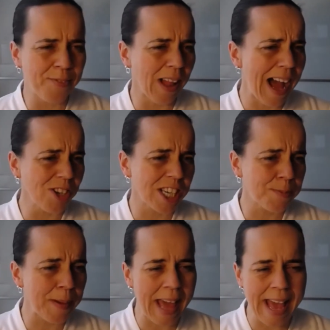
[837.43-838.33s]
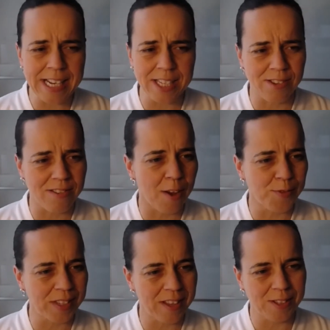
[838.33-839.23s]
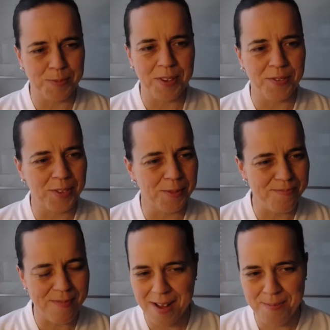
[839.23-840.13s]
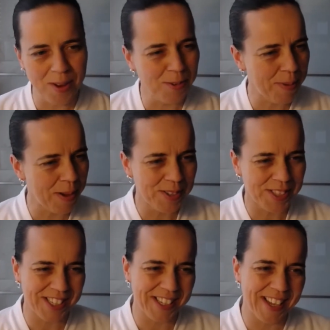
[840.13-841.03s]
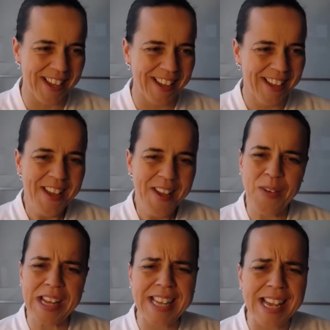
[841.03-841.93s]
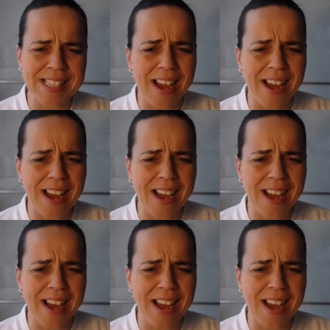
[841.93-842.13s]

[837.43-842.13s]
Ouch. I spent ages crafting those beautiful blog posts. Well, fantastic.